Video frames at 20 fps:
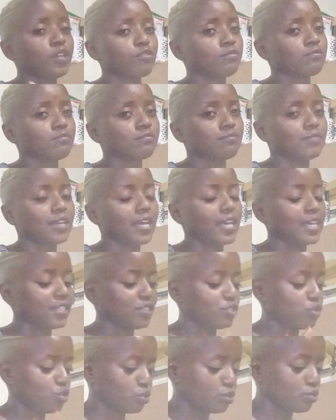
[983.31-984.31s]
No, I
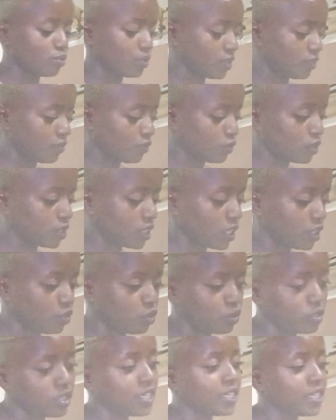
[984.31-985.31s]
enjoyed working for
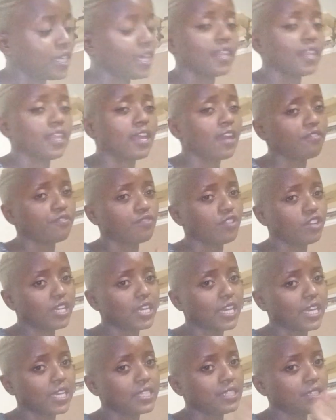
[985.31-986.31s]
Cytonn and they have very
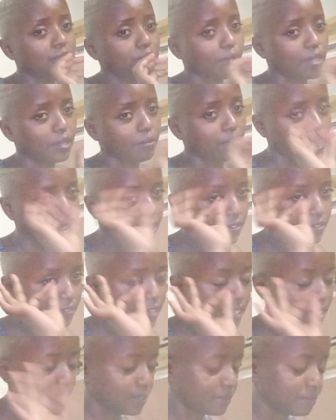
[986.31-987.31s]
nice money market
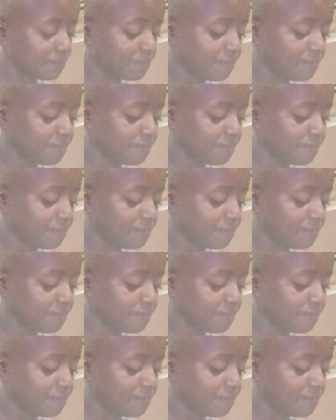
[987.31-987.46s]
fund.